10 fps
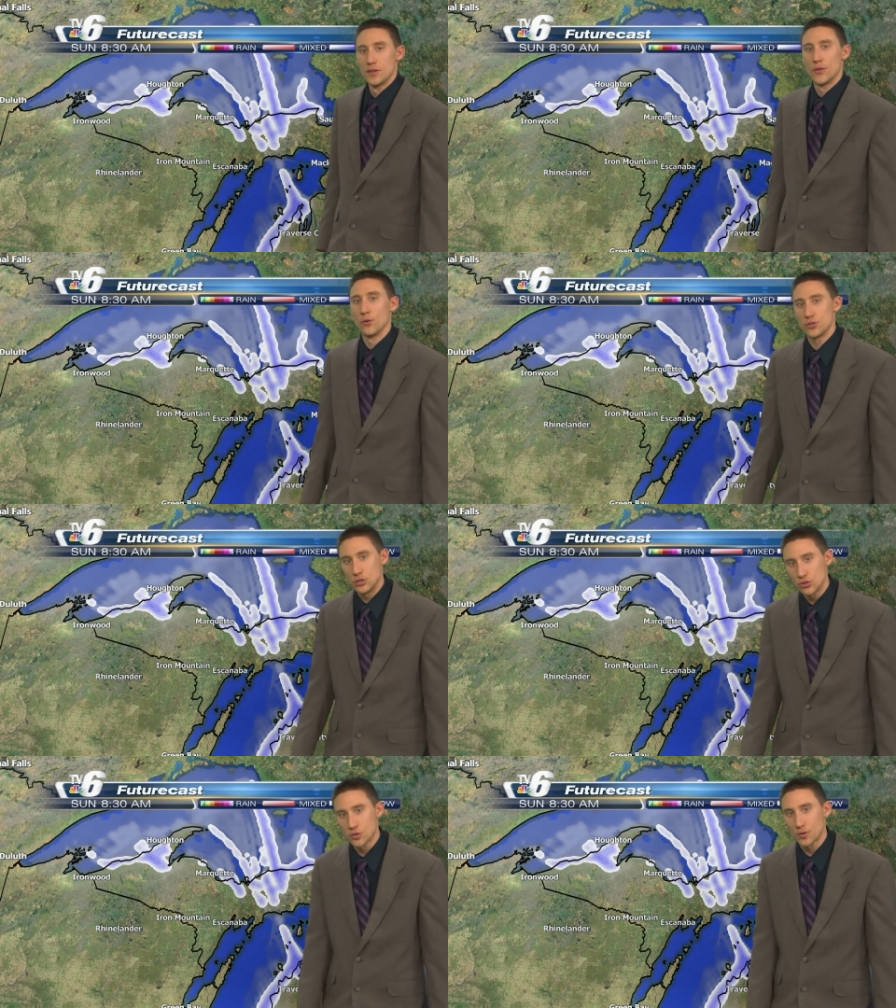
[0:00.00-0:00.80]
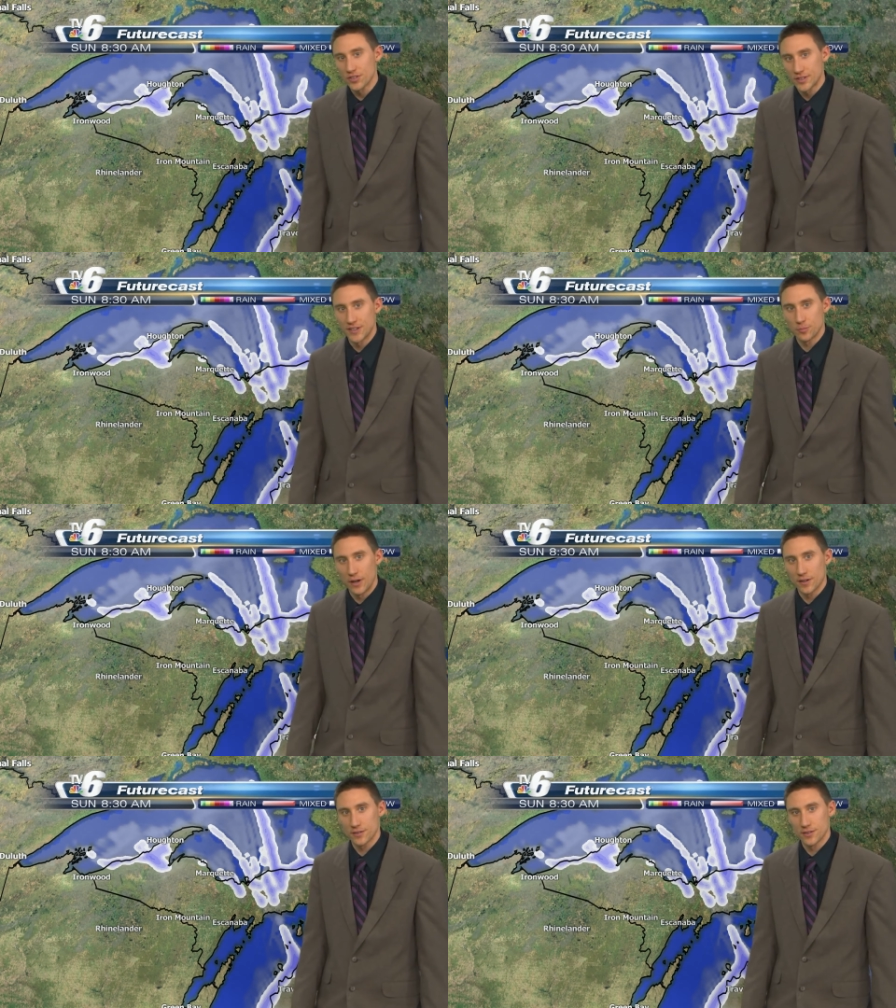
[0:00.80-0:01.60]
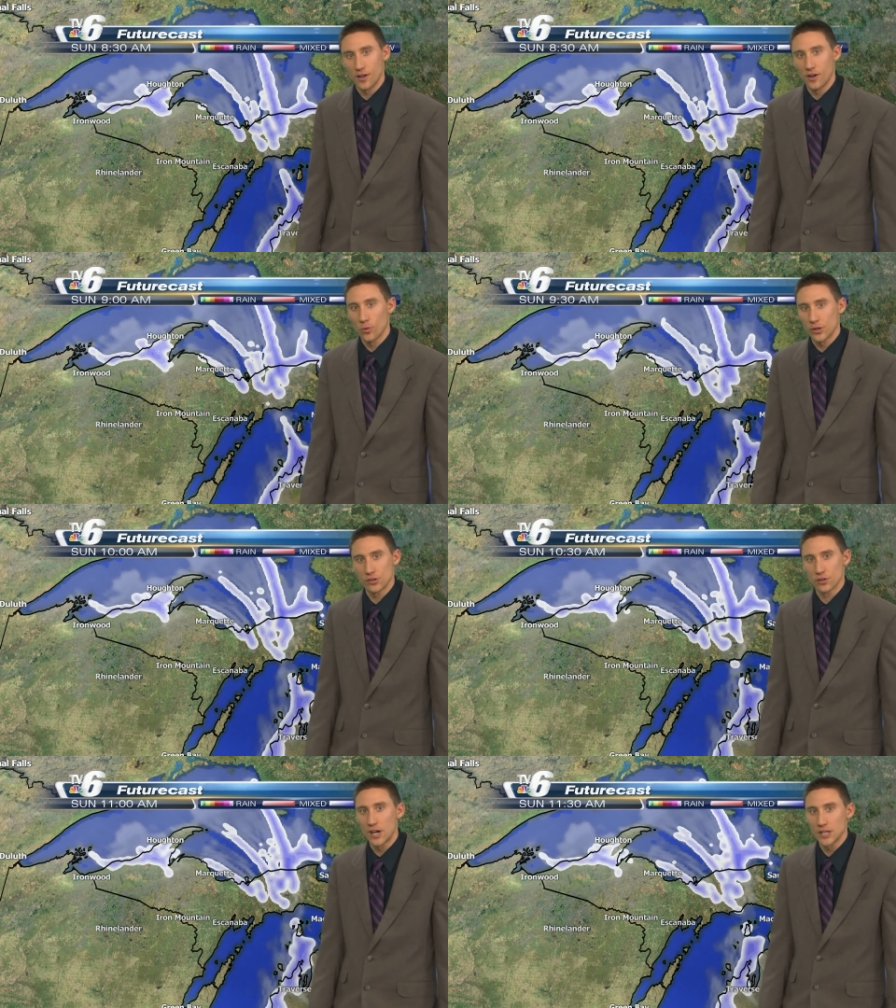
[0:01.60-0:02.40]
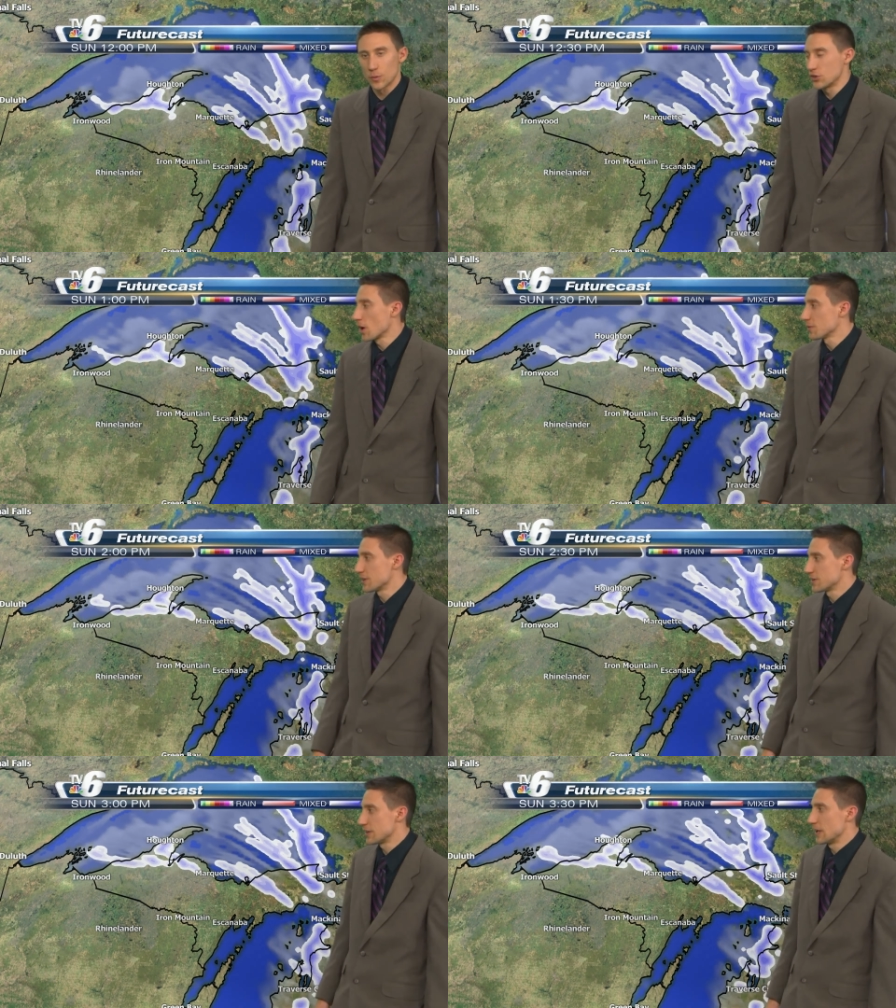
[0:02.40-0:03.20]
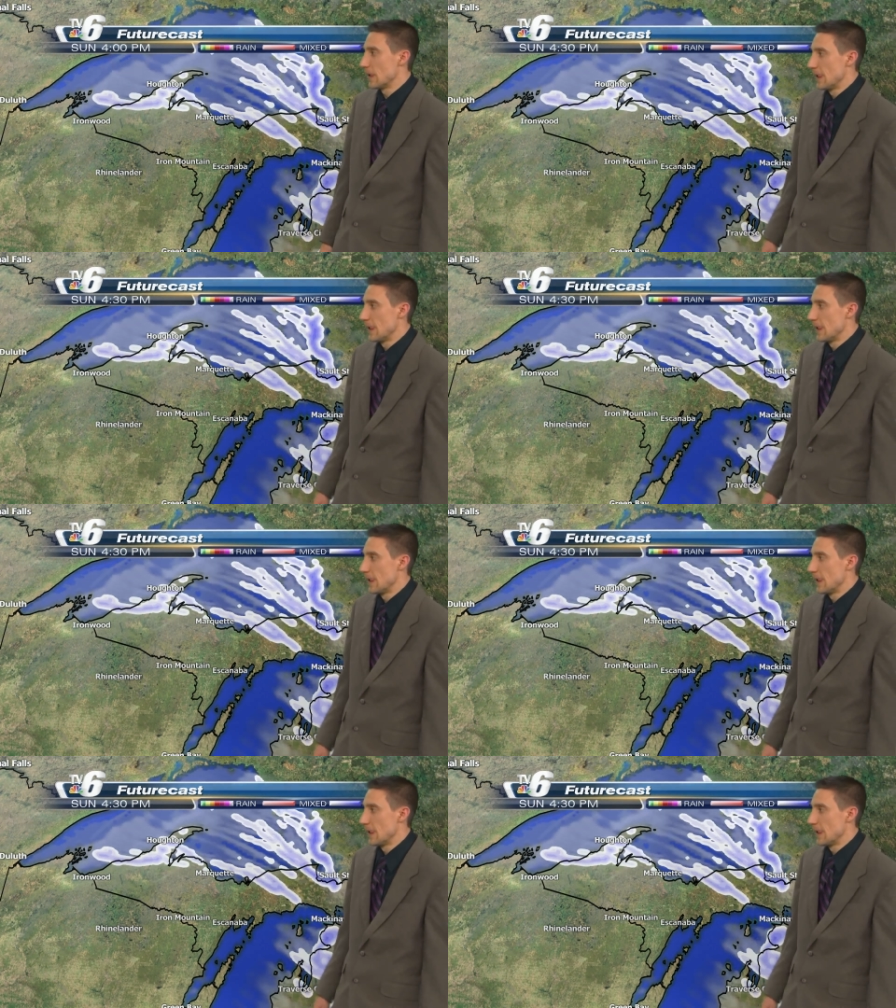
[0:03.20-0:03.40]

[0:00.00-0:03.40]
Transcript: those usual suspects all winter long that we normally see